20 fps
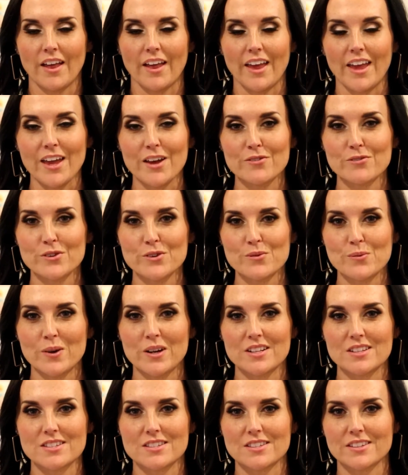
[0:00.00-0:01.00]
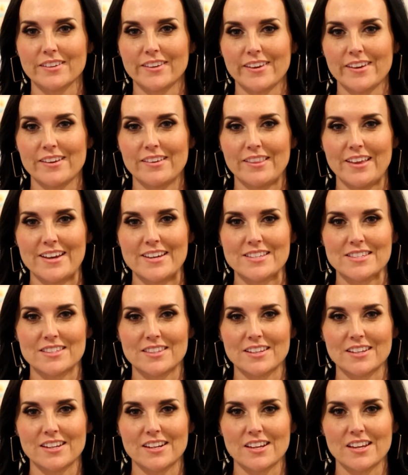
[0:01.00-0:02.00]
Hey everyone, Celia
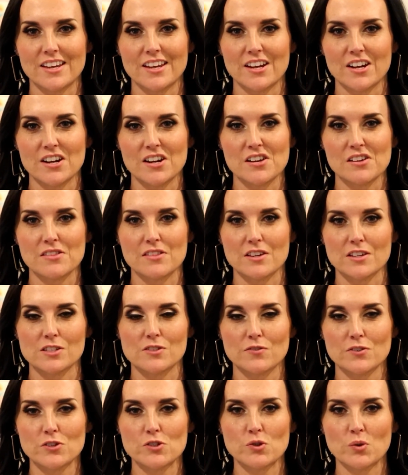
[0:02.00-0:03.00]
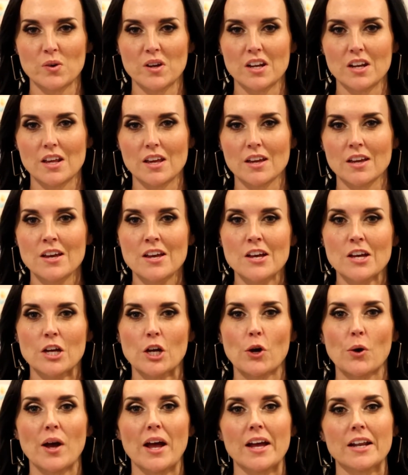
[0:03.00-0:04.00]
Lice Lady here. Thanks for joining.
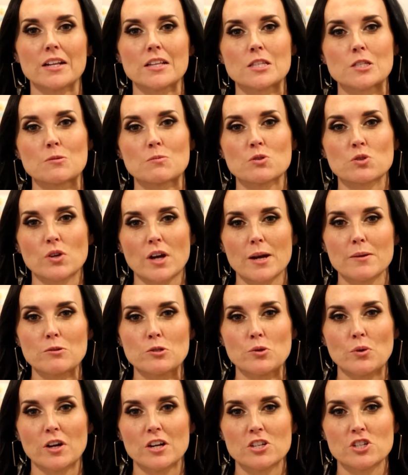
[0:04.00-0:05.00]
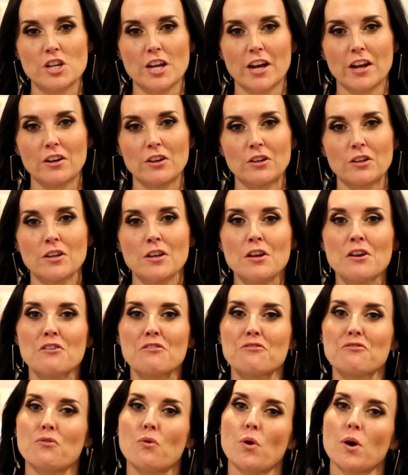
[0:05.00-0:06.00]
Go ahead and subscribe to our channel
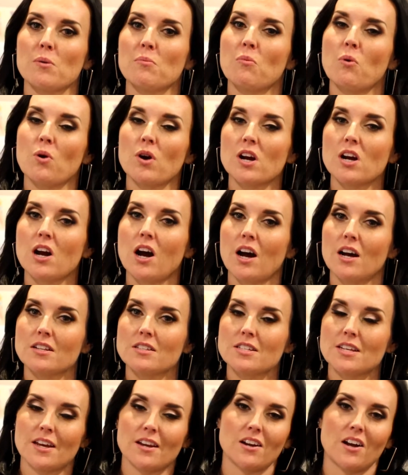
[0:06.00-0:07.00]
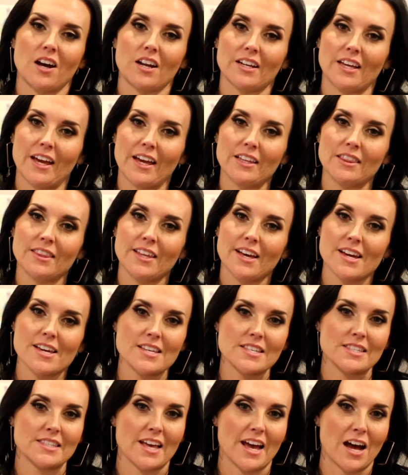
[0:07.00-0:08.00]
for more content on head
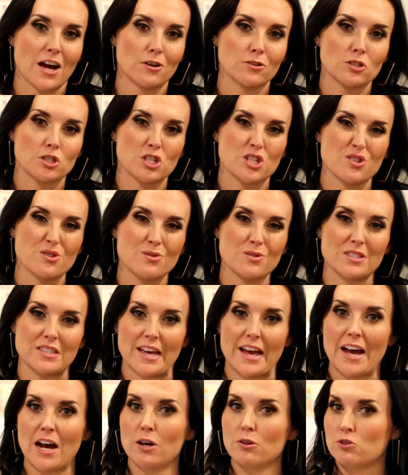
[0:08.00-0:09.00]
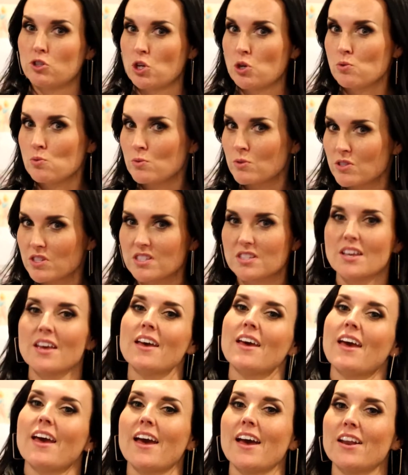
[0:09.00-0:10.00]
lice, the how-tos, the how-don'ts,
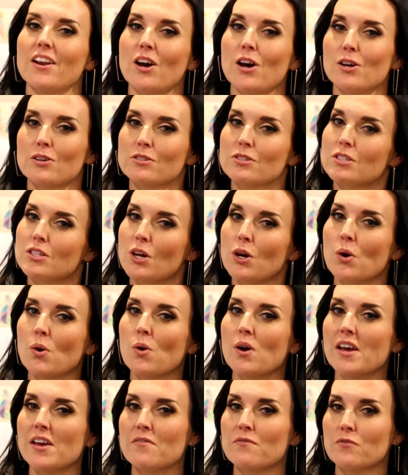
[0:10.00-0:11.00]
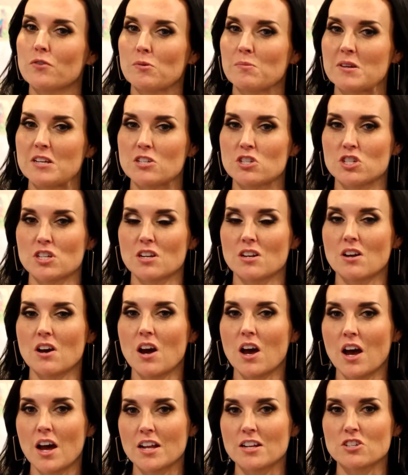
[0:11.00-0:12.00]
and also information
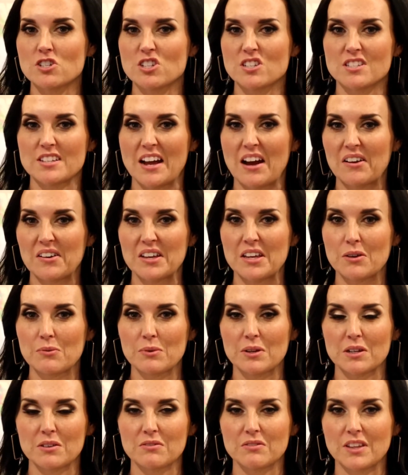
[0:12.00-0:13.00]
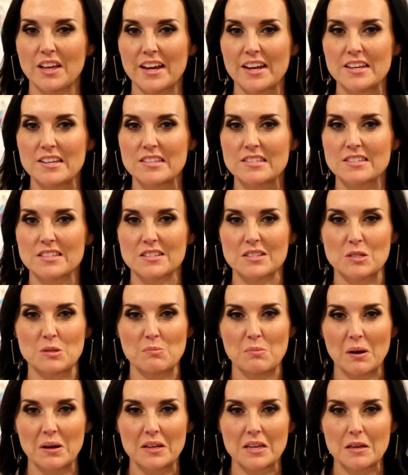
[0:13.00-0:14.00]
on just how to get rid of lice,
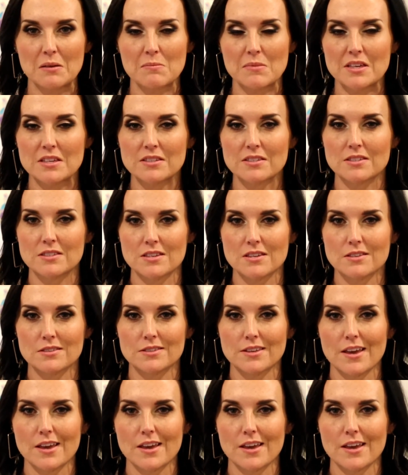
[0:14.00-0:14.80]
debunking myths, things